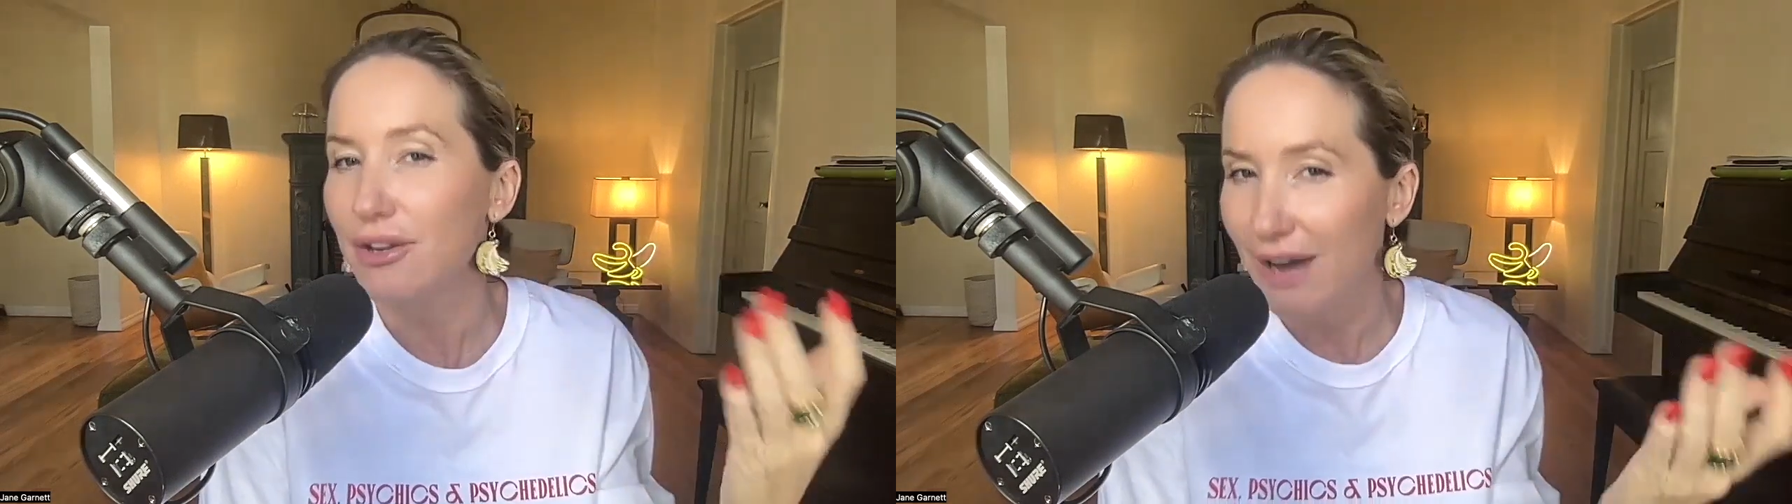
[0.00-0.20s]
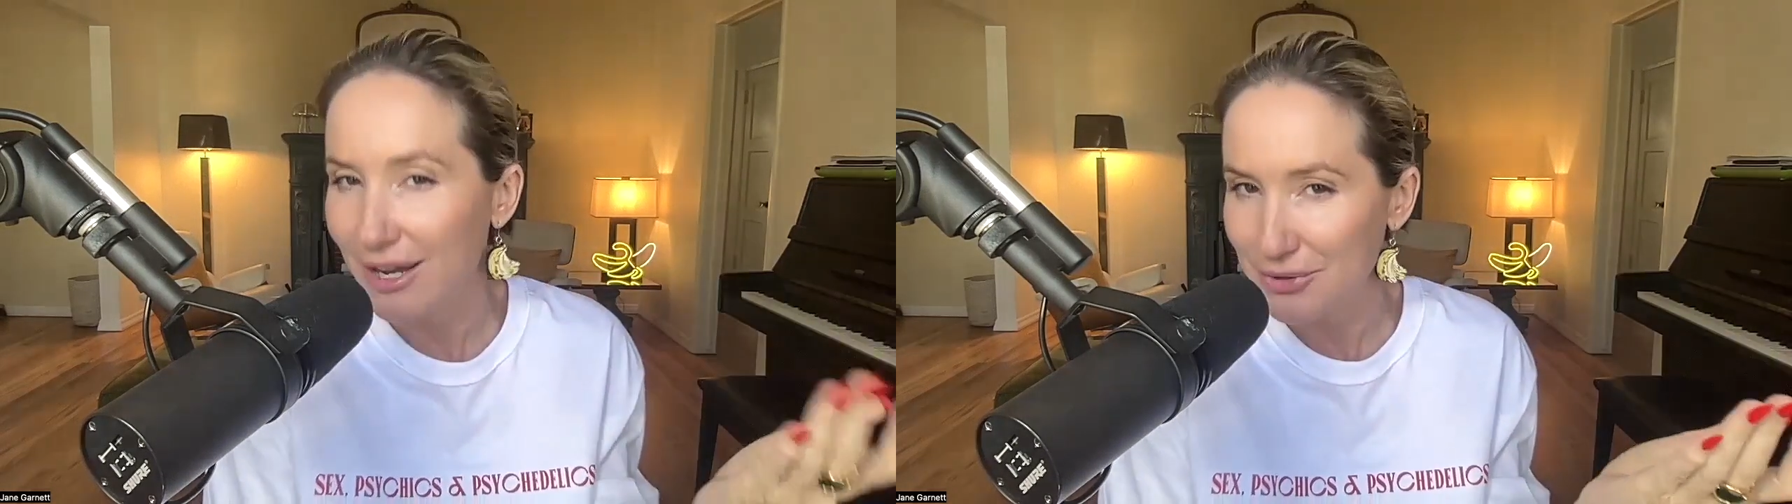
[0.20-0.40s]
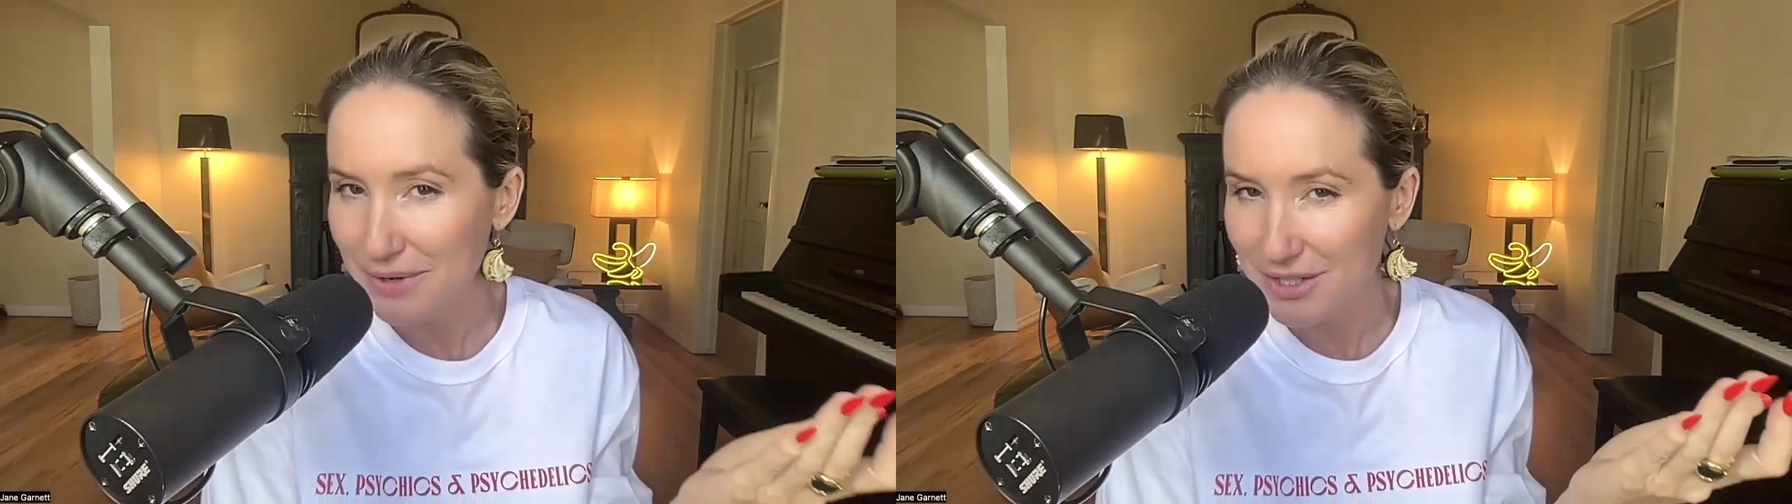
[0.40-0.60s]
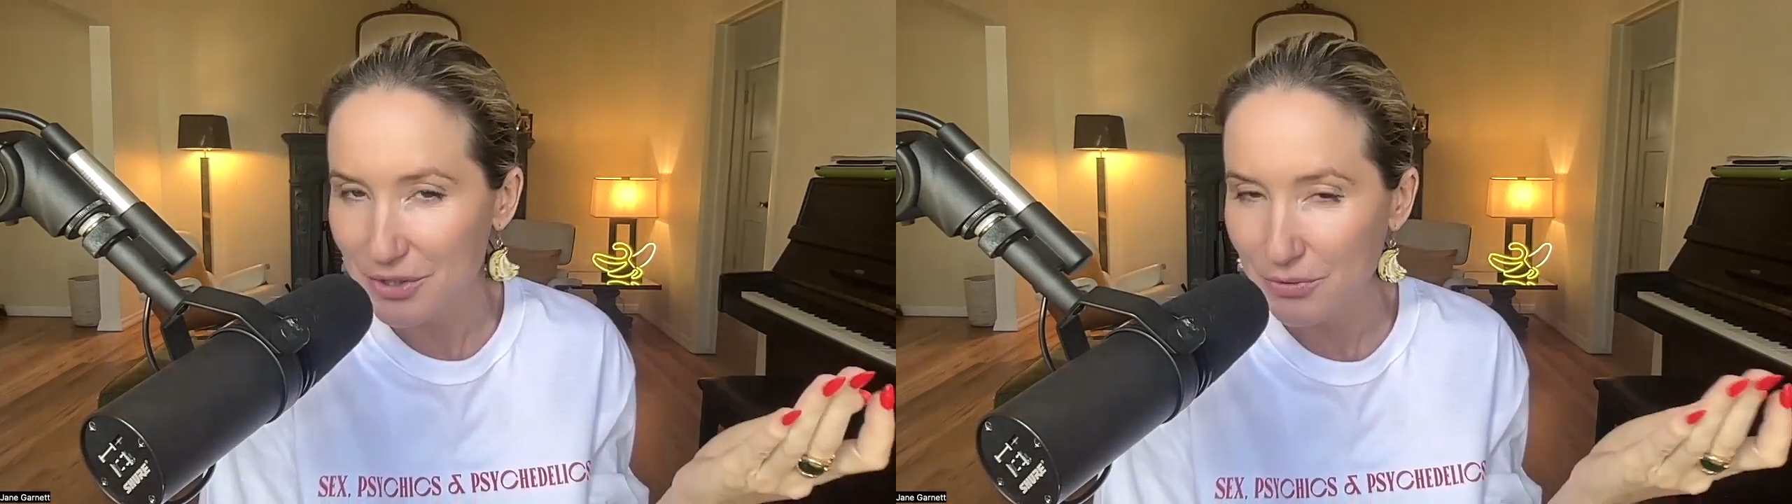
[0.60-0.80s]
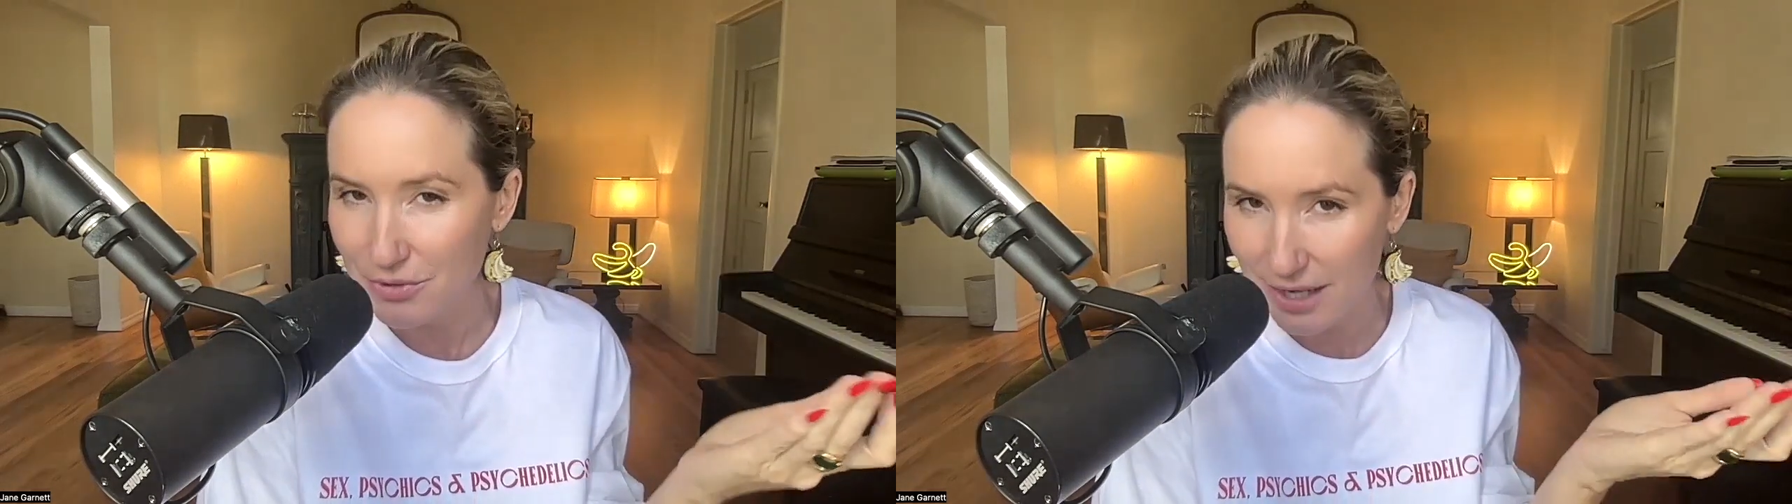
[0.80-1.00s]
graduate
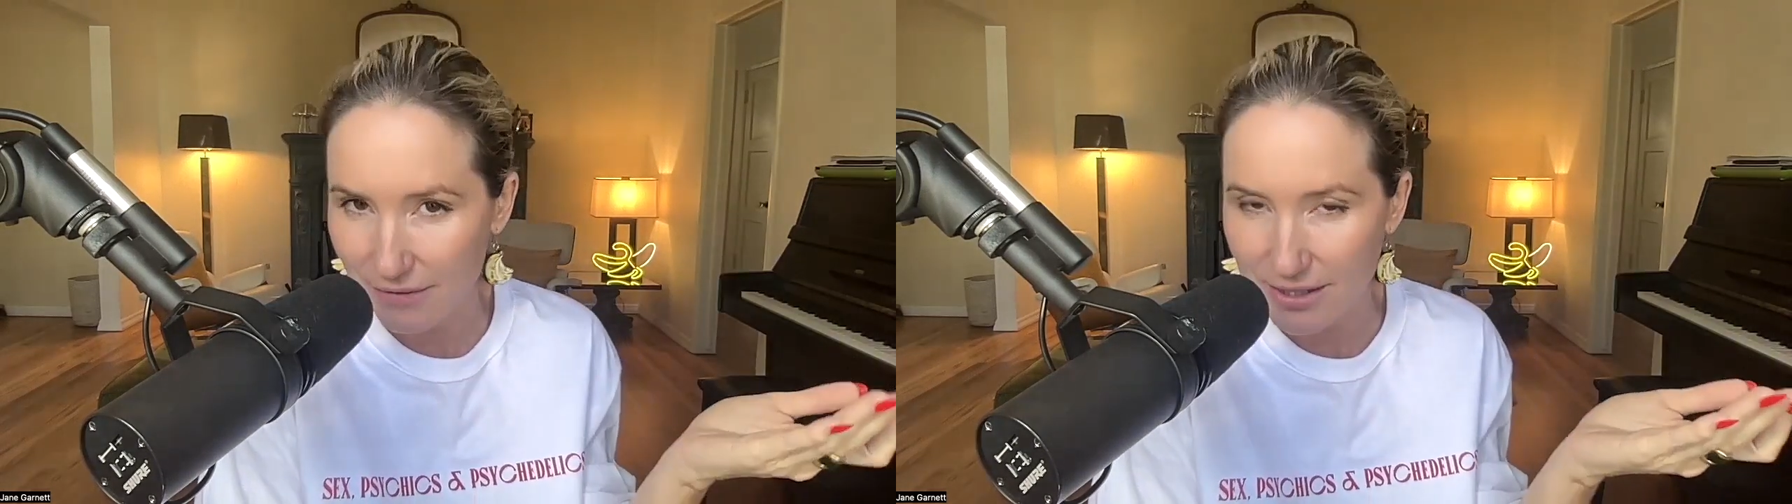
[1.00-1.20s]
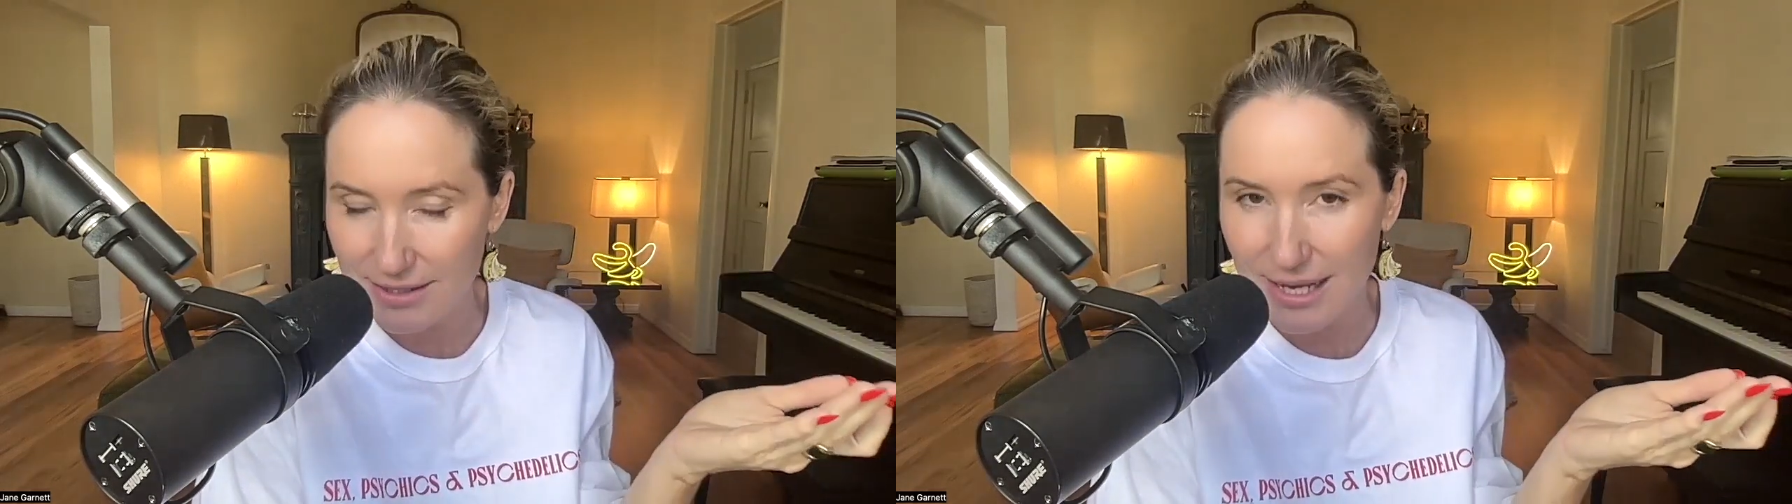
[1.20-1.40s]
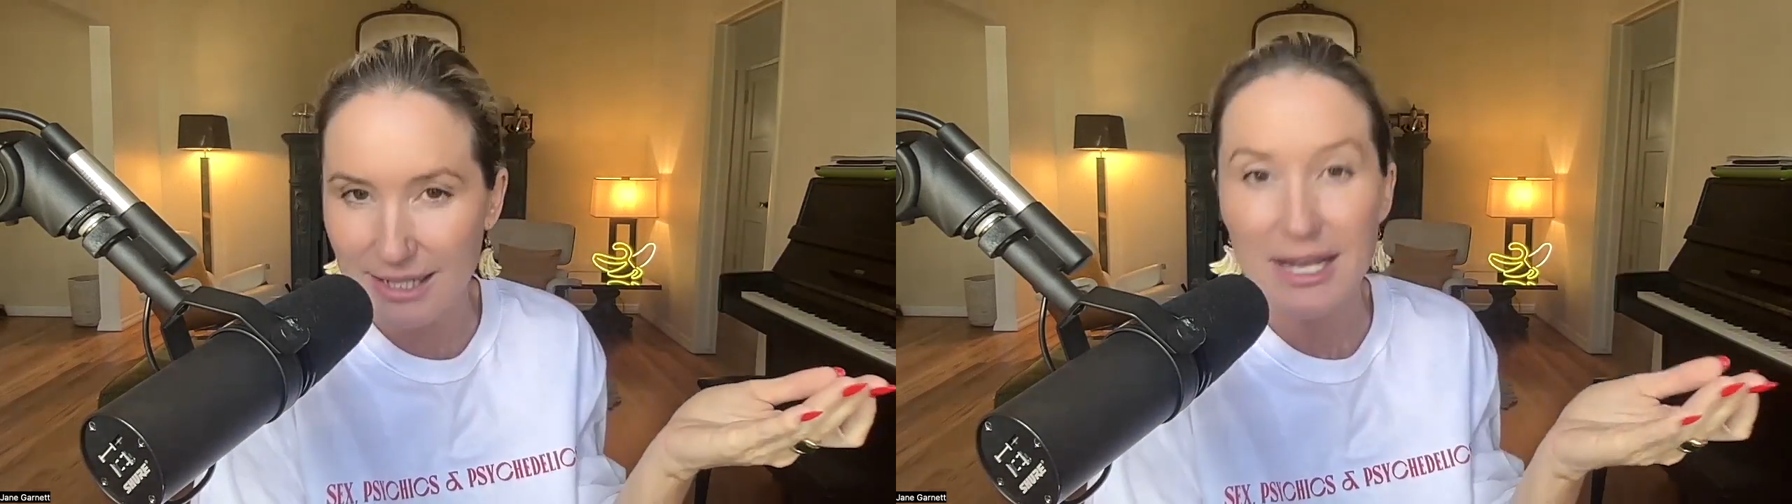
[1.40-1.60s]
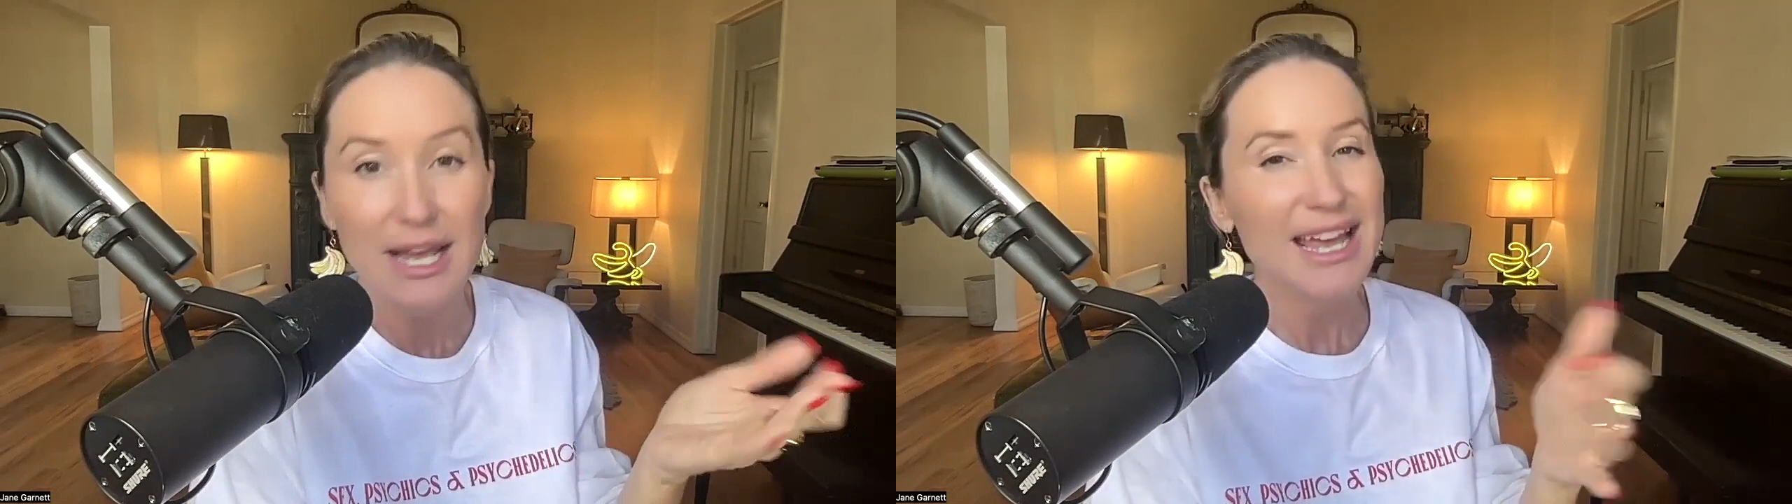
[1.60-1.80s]
towards having sex.